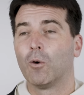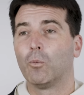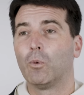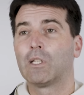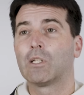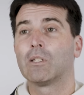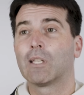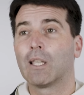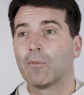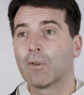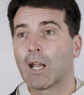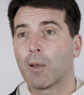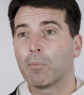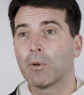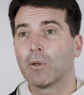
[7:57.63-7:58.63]
which is
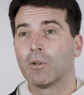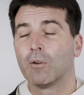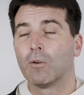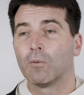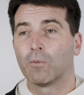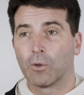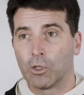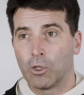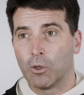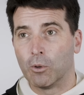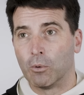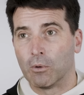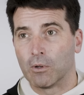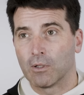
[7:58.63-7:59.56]
given up for you.